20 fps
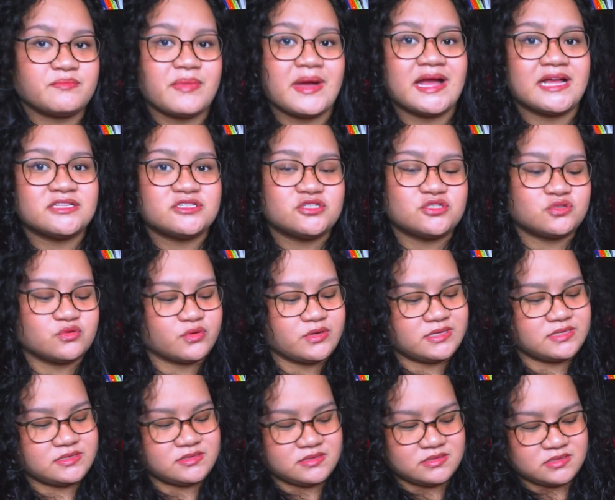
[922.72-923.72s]
bad
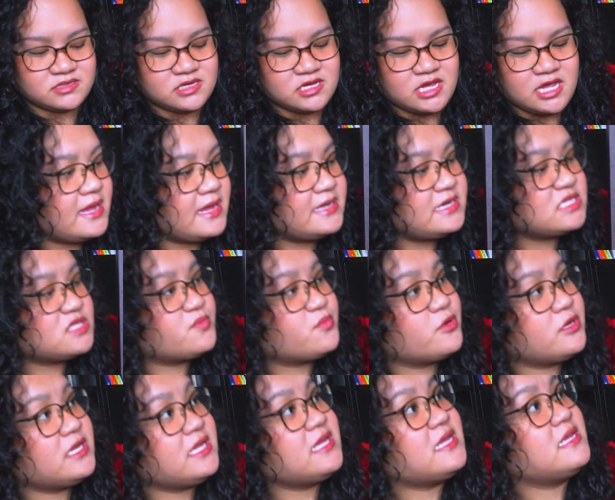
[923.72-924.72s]
choice. And it's
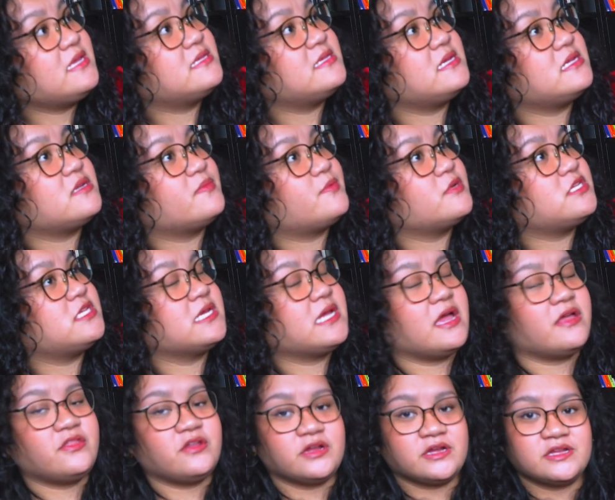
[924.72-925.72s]
pretty easy to put
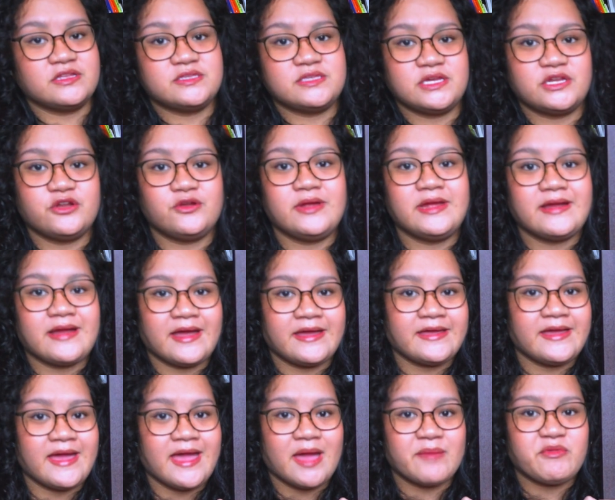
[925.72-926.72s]
together considering
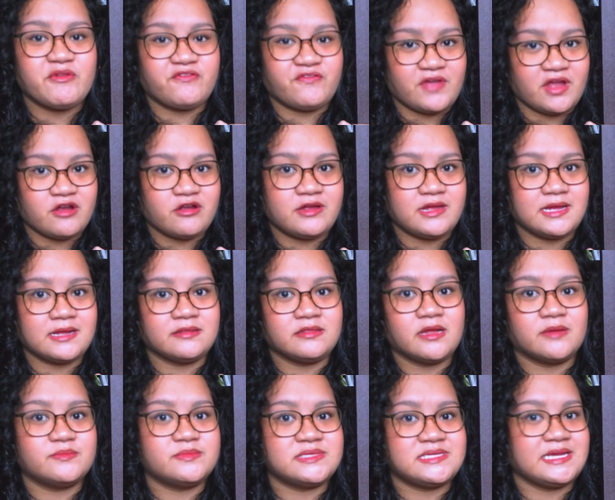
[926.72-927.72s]
I am a very
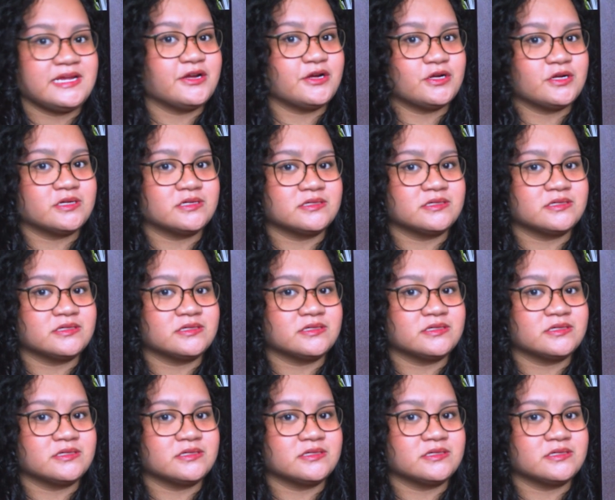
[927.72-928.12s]
clumsy girl.